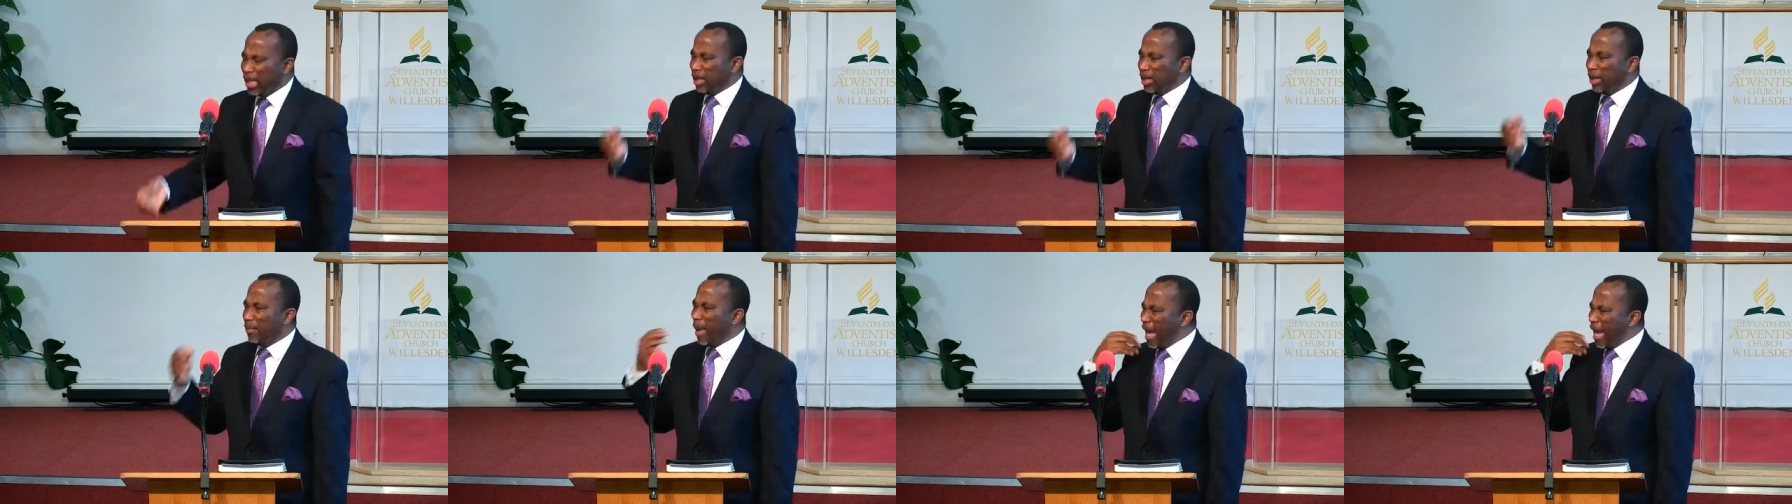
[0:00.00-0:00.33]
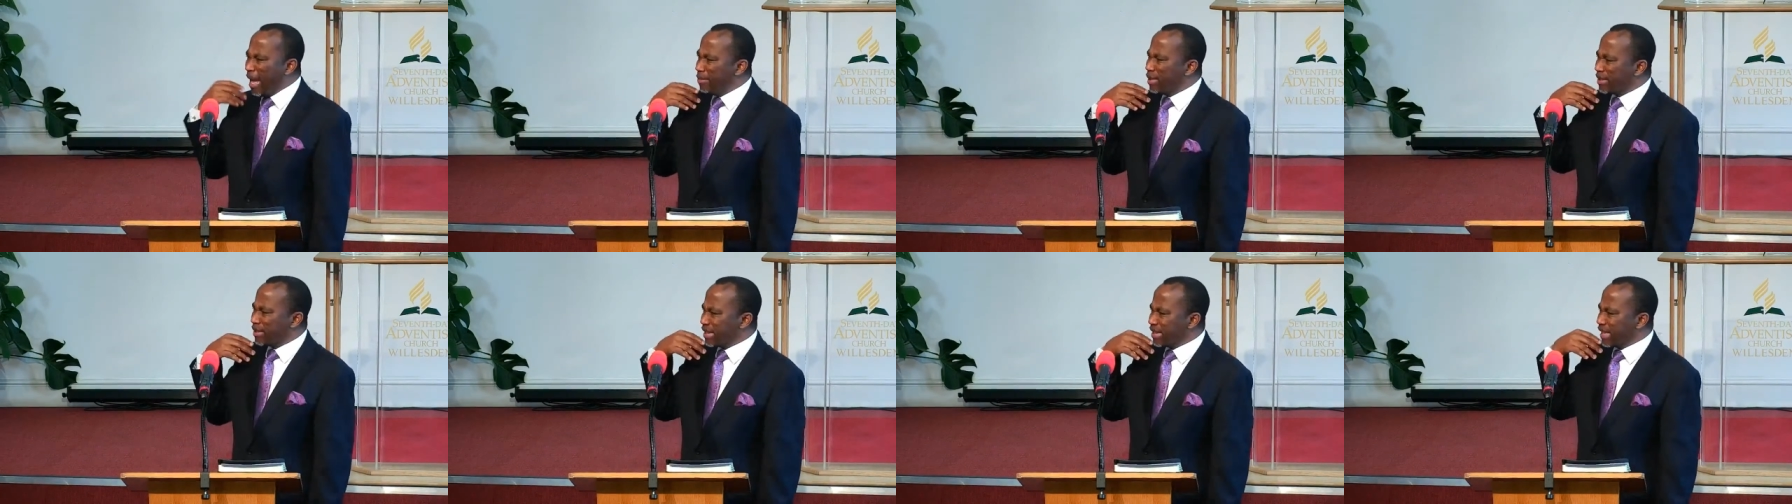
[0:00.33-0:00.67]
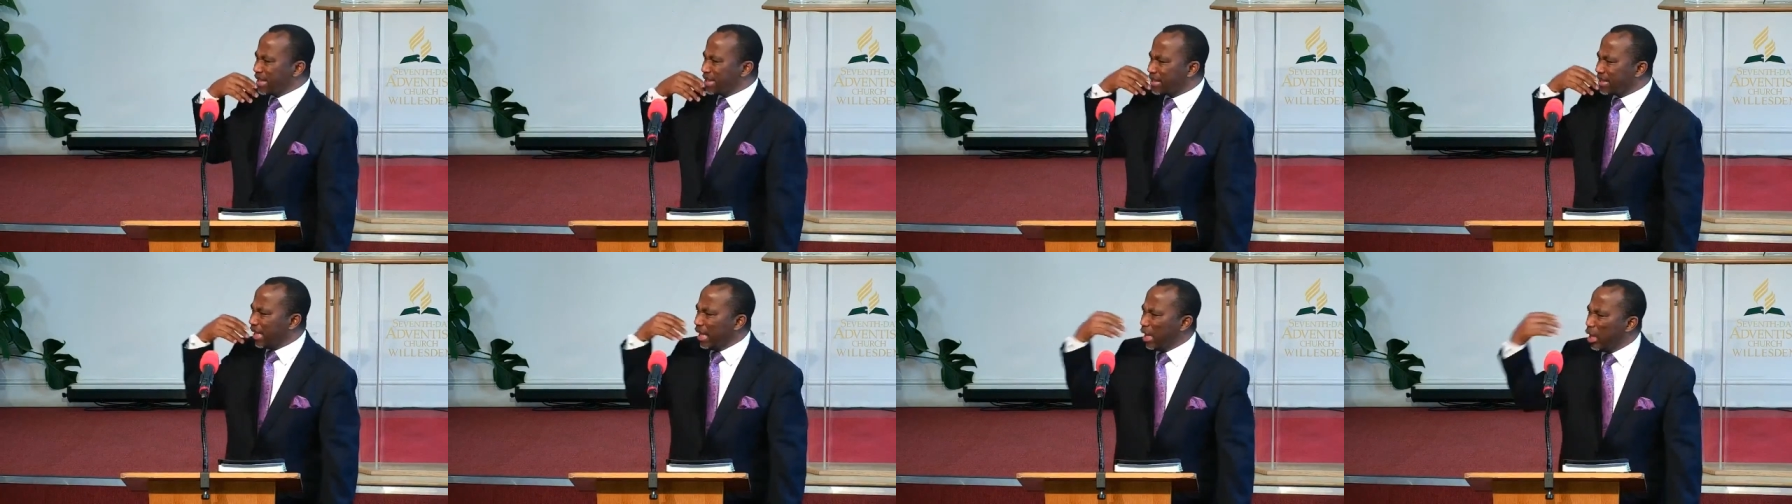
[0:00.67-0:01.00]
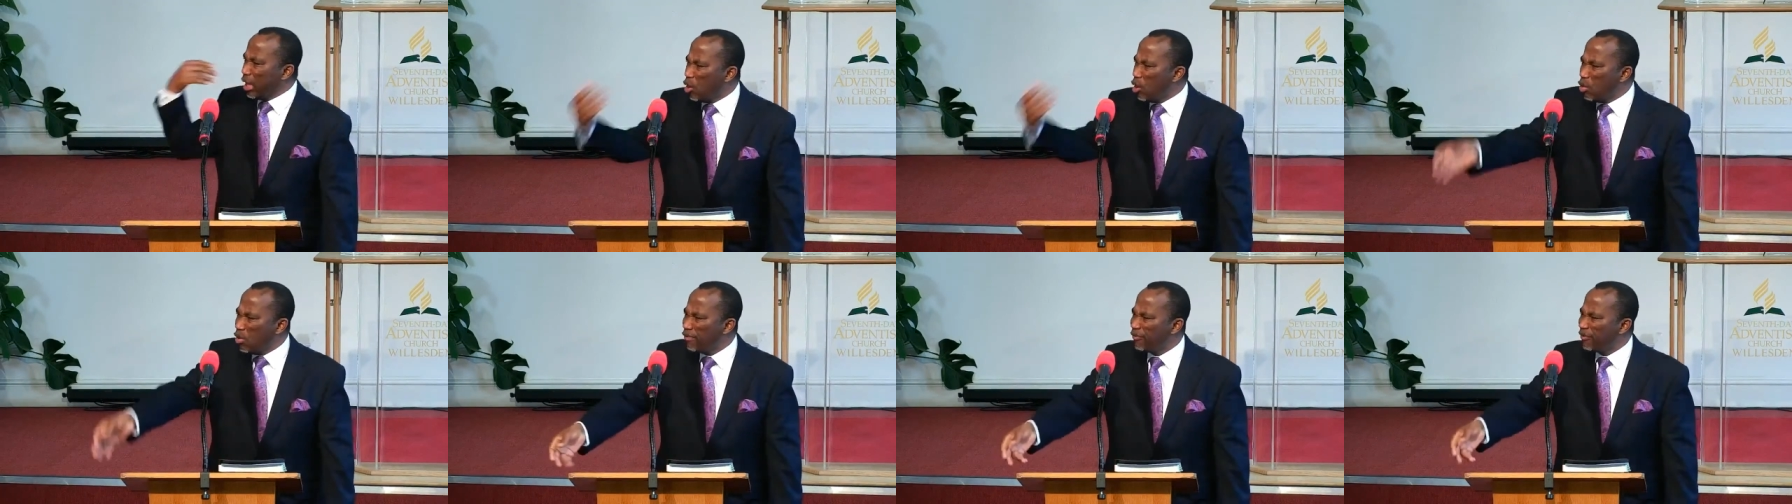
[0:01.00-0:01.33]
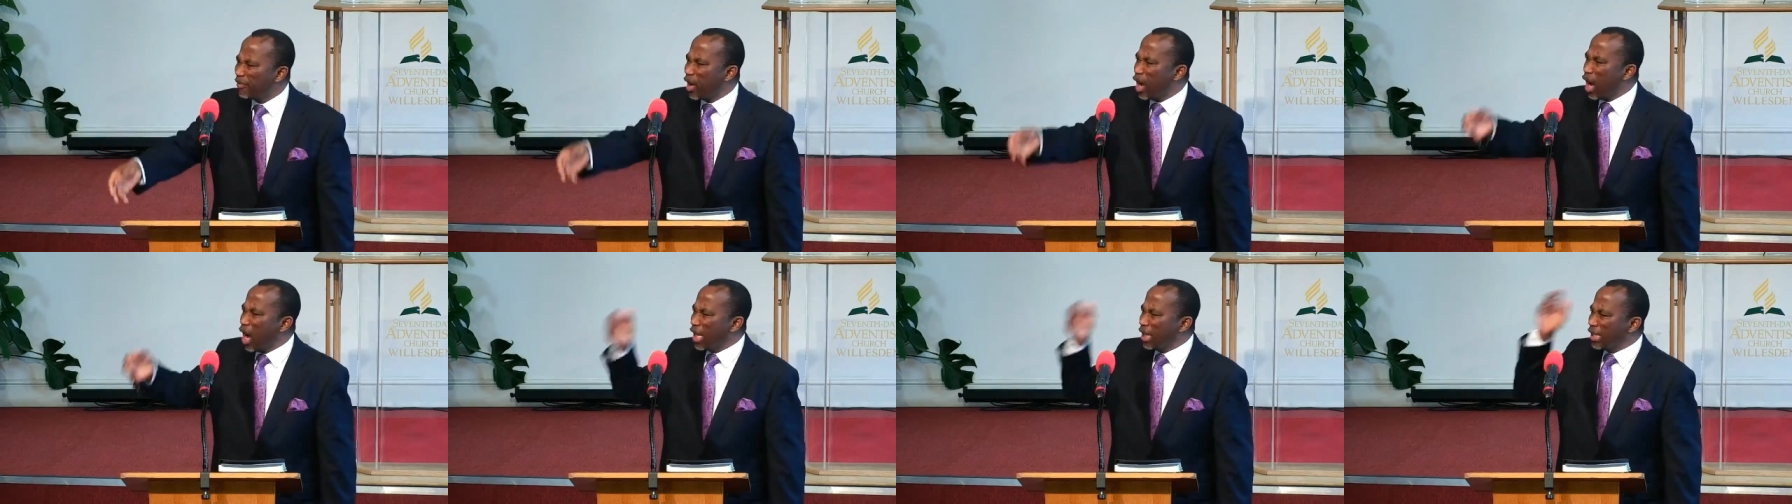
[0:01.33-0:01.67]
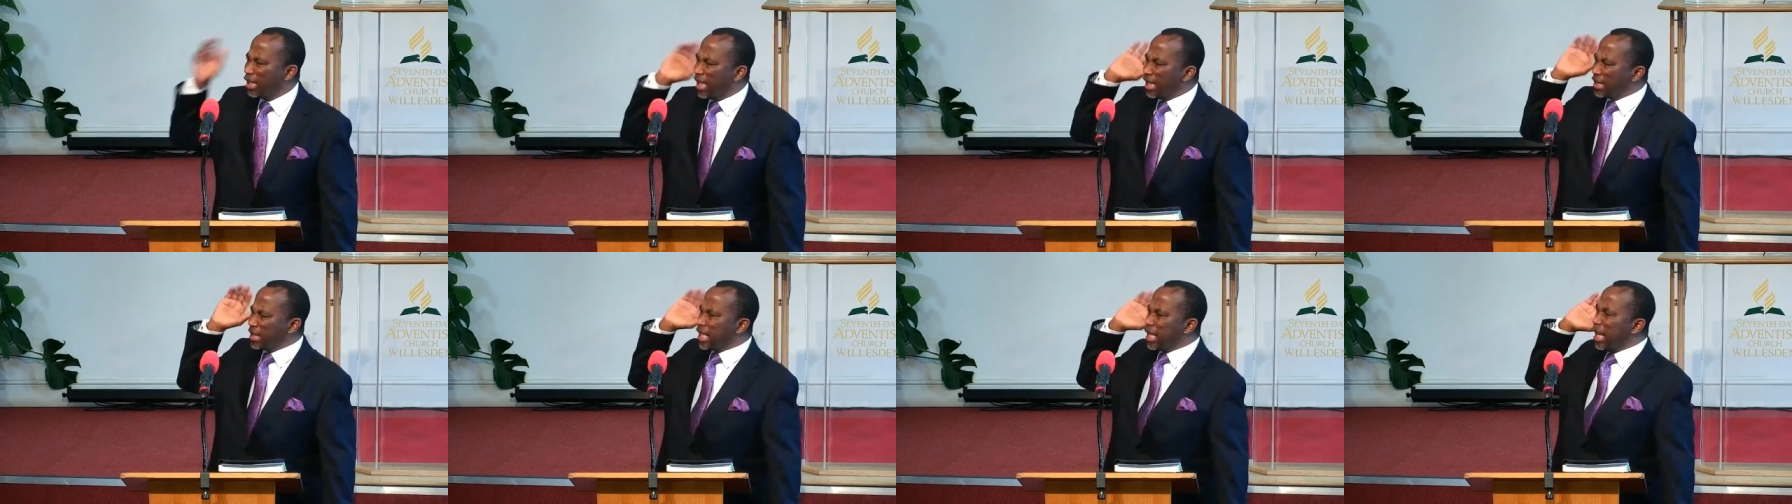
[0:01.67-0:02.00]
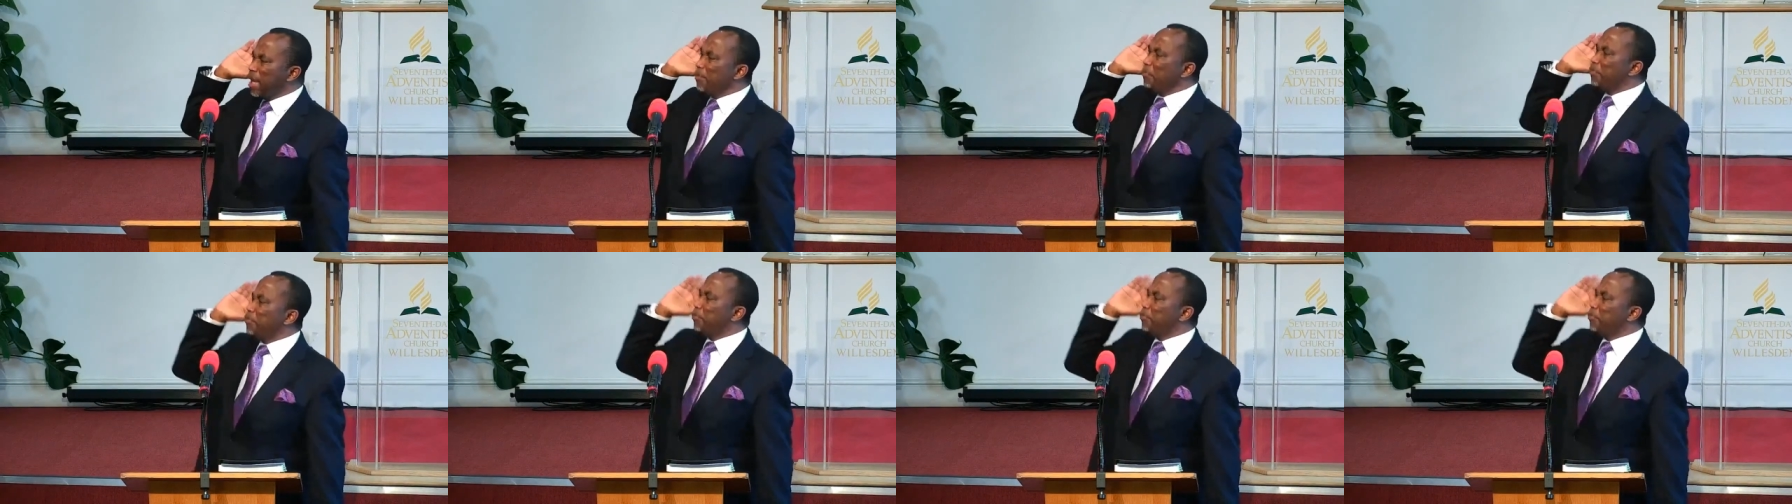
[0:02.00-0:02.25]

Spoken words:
the Bible says the law of God is